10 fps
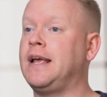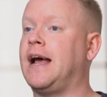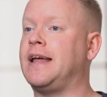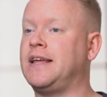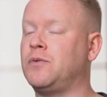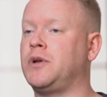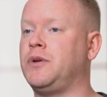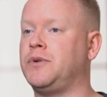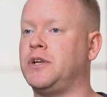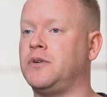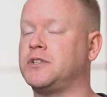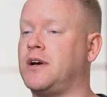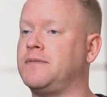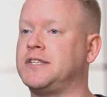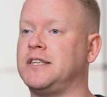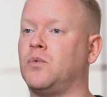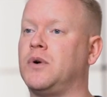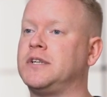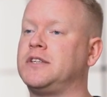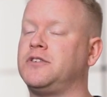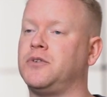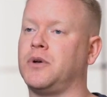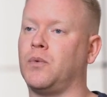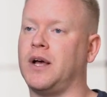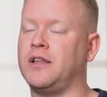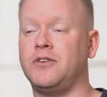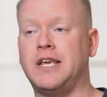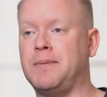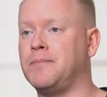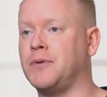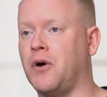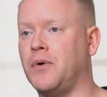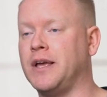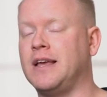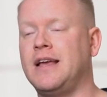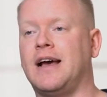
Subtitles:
And then what you would do is obviously the ones that are doing well, you keep them going.